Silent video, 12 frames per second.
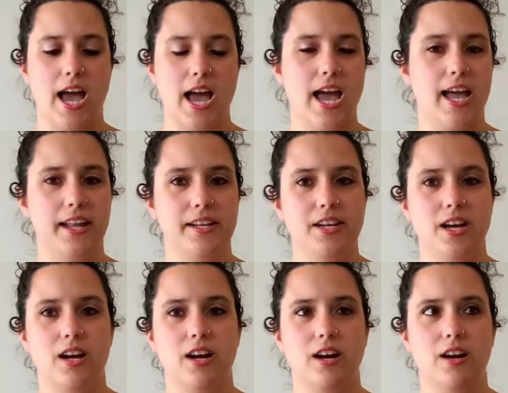and
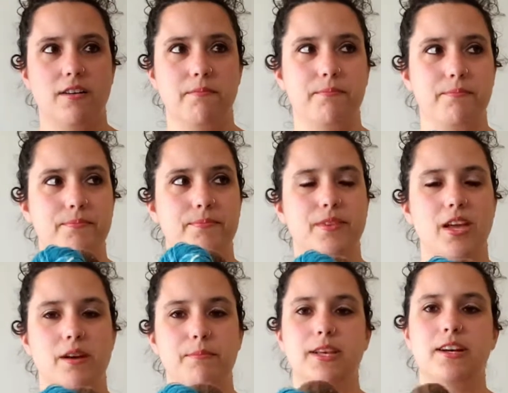
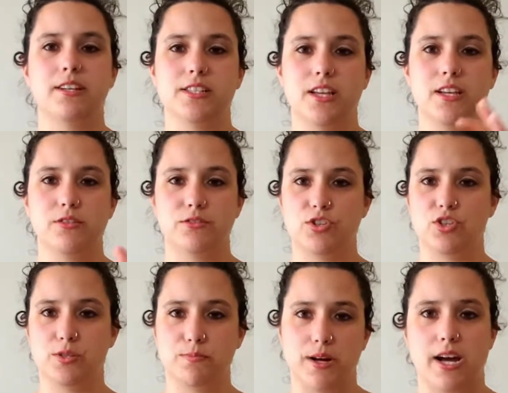because I used to
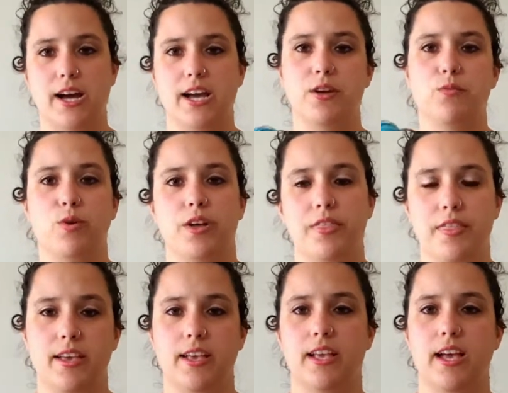just buy one
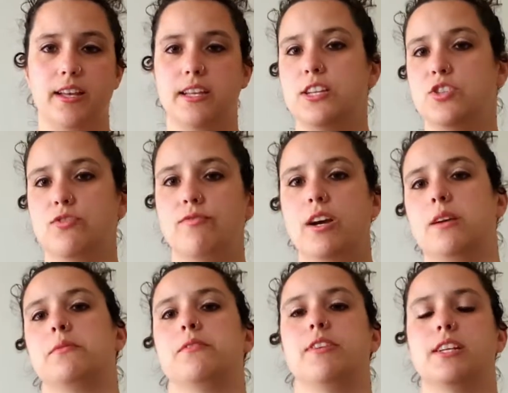thing at each
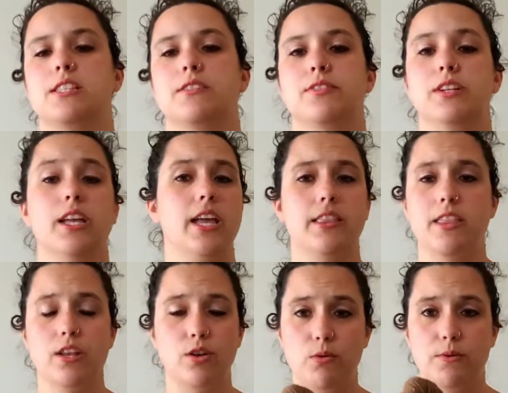fiber festival,
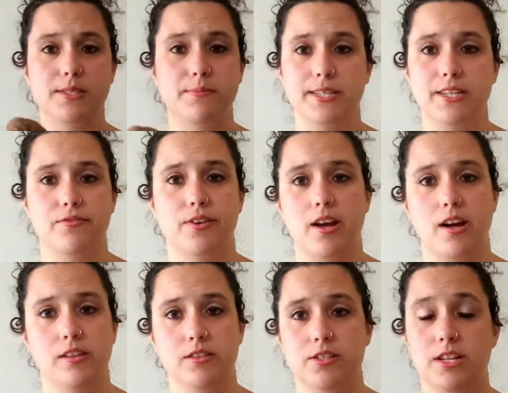they'd always be different
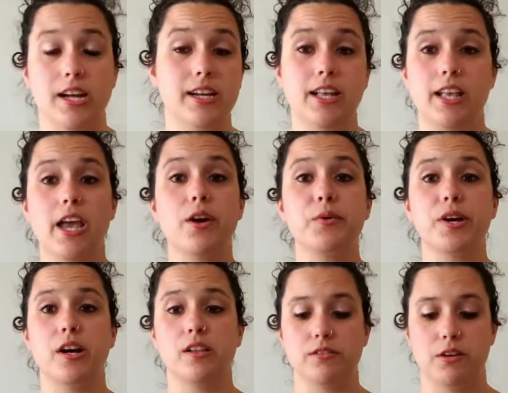colors, and I didn't care what
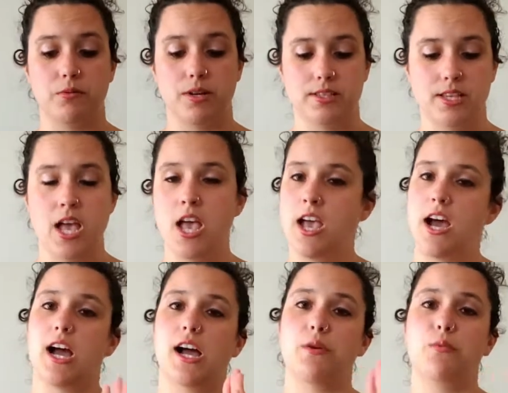color it was.
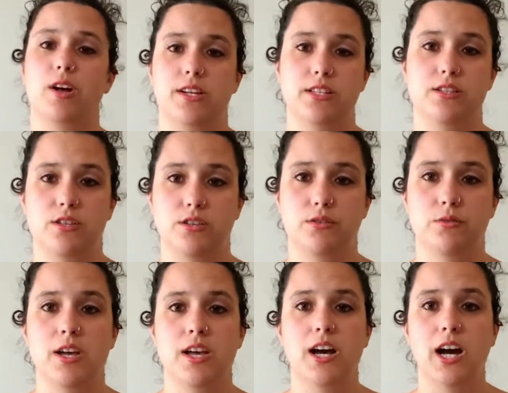I wanted
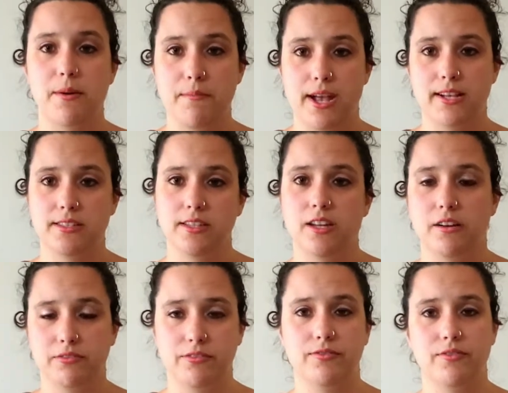to amass
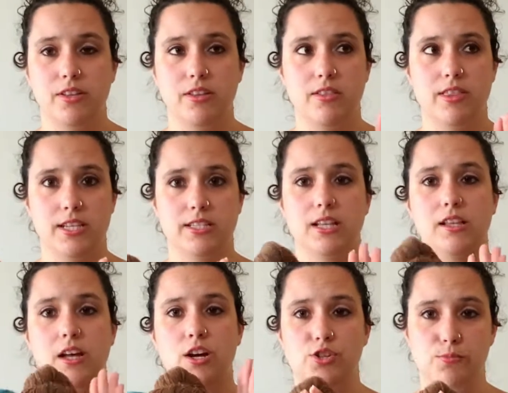enough of this
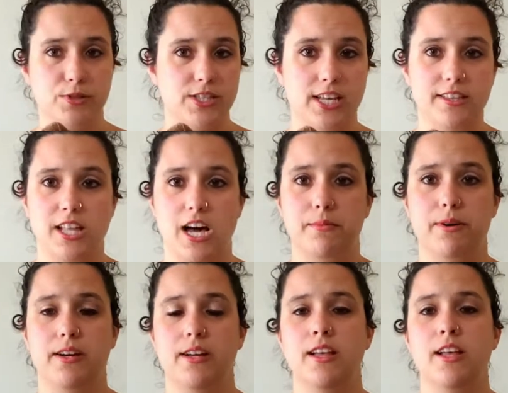100%
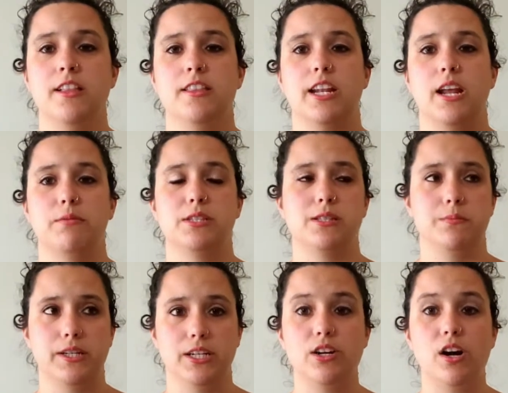llama that I would
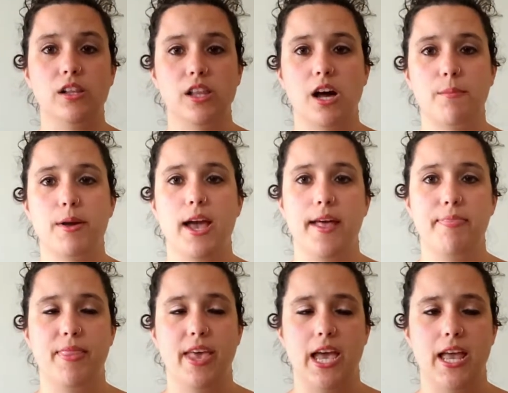spin it all up
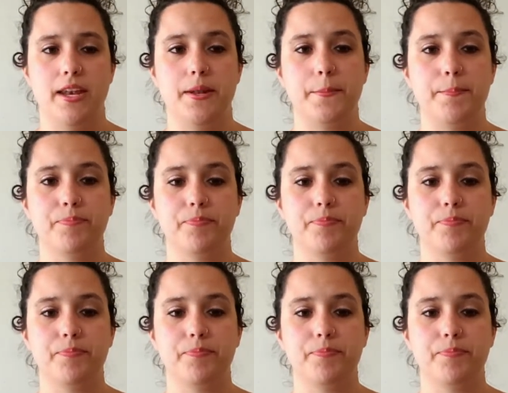and then